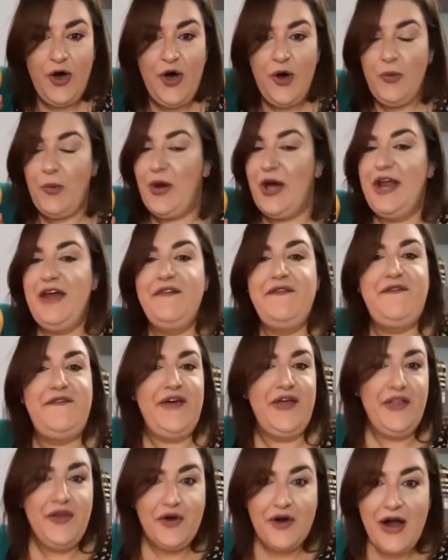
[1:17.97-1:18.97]
We're gonna
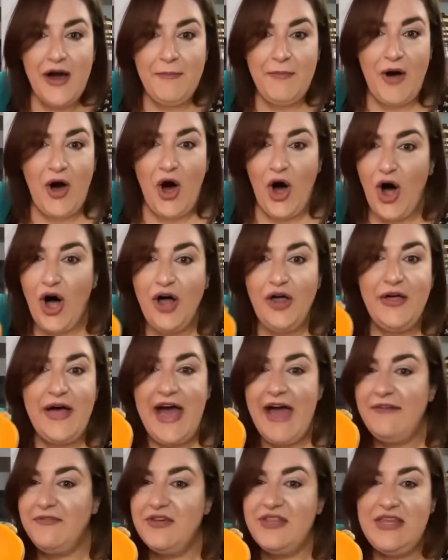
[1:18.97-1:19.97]
fill her up
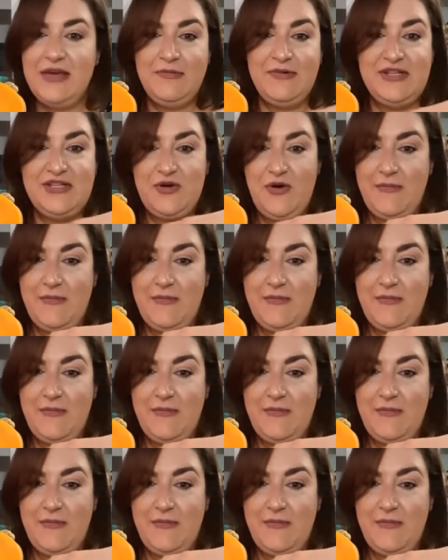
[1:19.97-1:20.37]
everything we do.